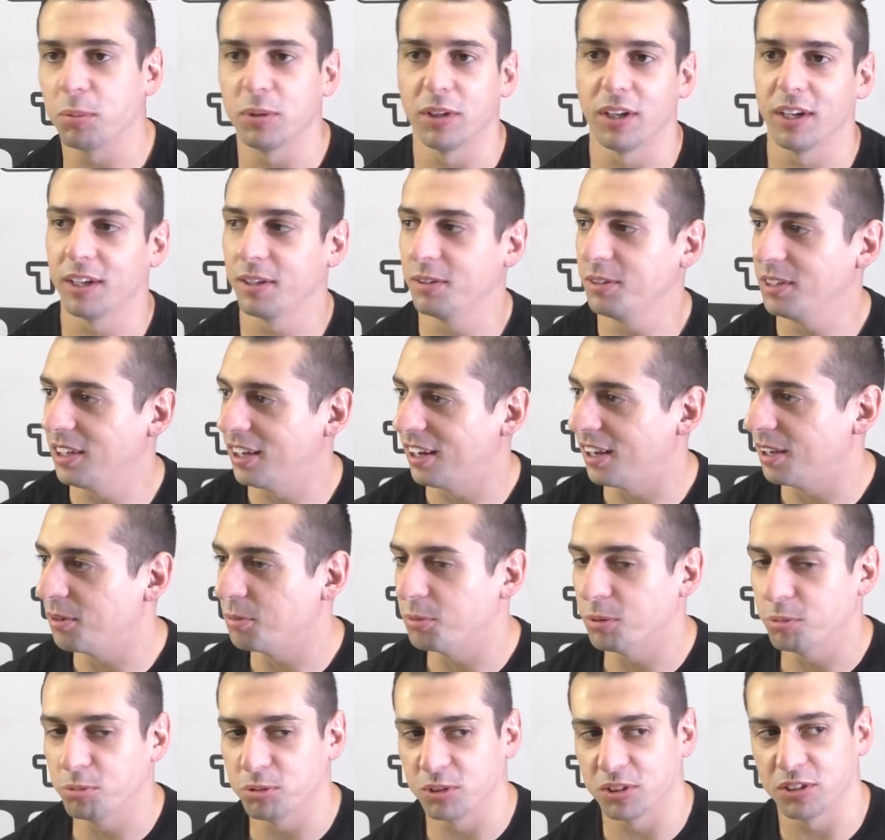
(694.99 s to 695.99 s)
Like,
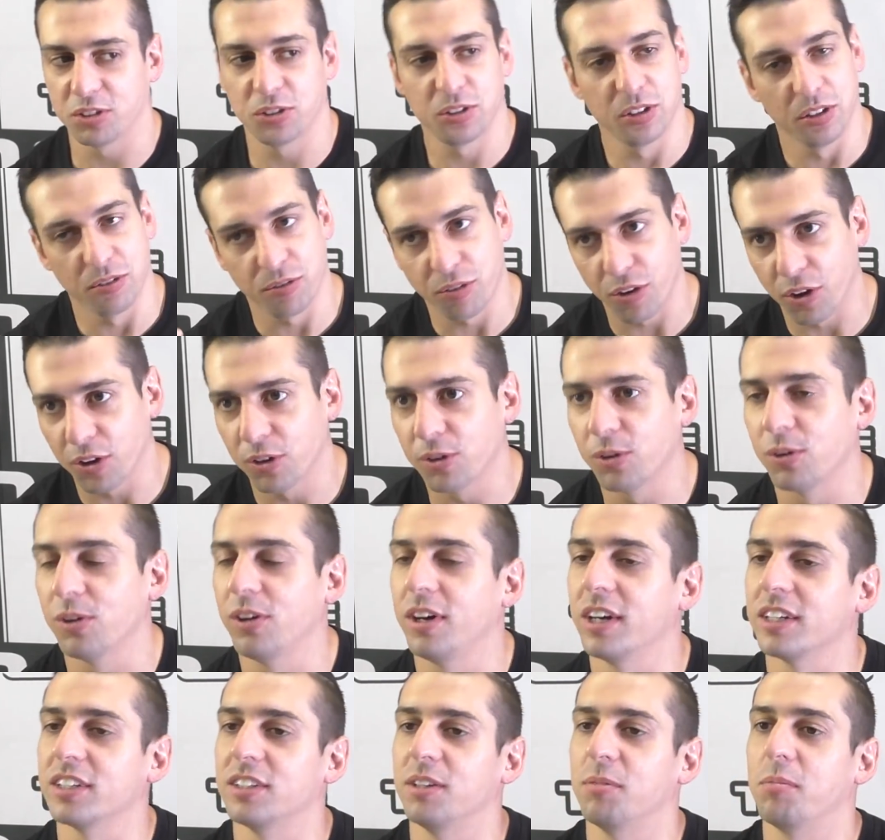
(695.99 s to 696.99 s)
what was the phone call
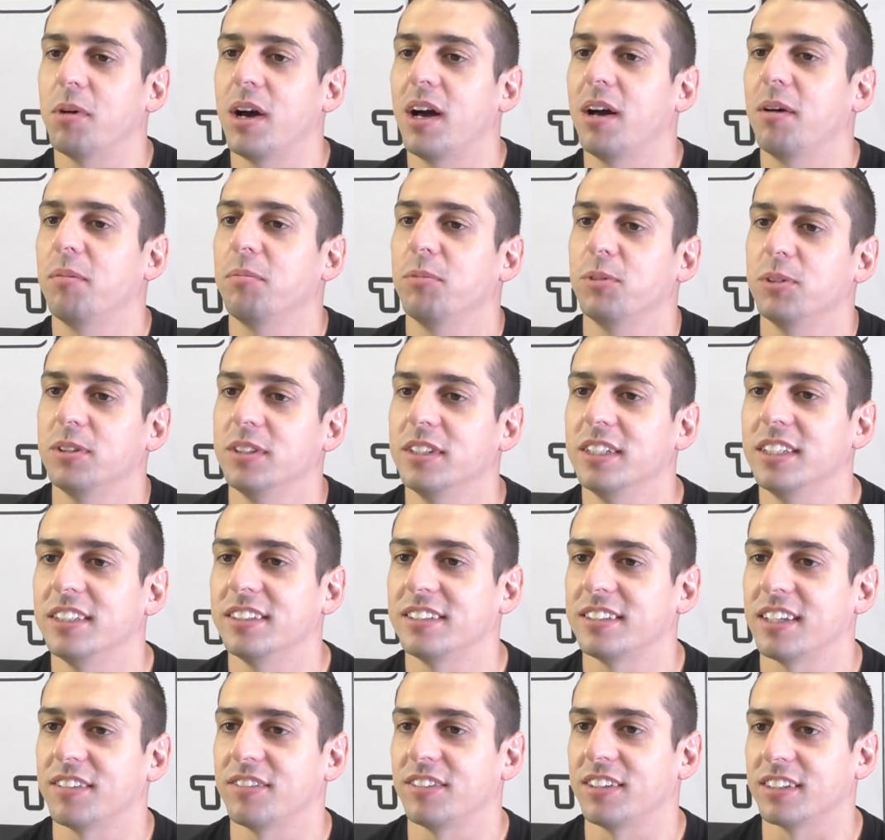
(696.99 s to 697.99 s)
like to the mum and
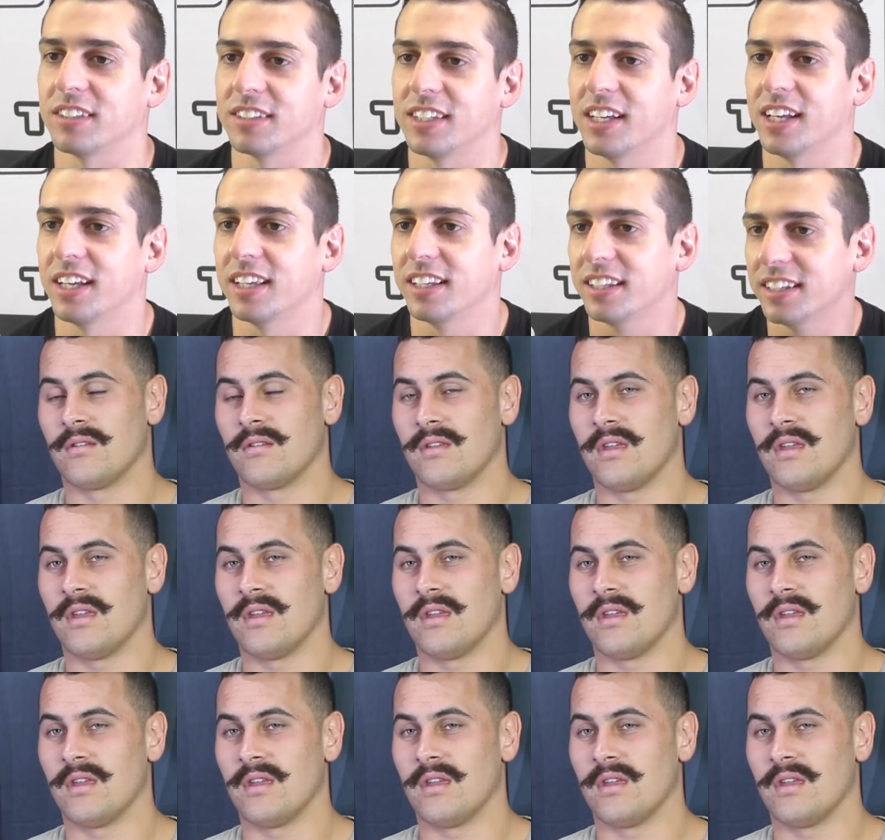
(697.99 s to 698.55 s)
stuff like that?